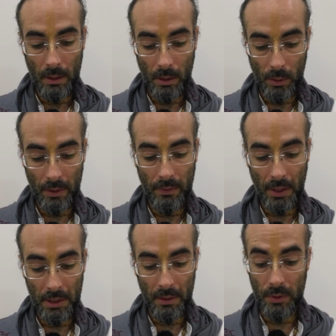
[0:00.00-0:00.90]
Gaudiya
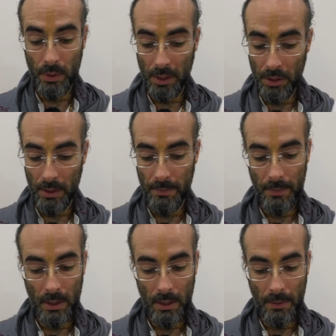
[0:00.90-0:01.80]
Vaishnava tradition.
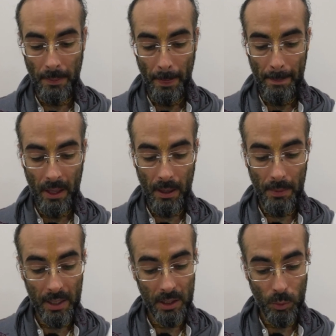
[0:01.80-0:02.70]

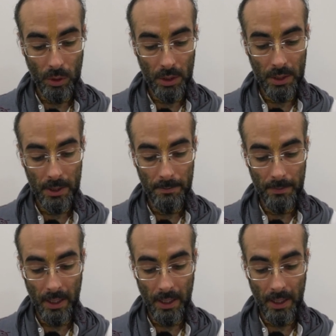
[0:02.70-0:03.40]
Among his works,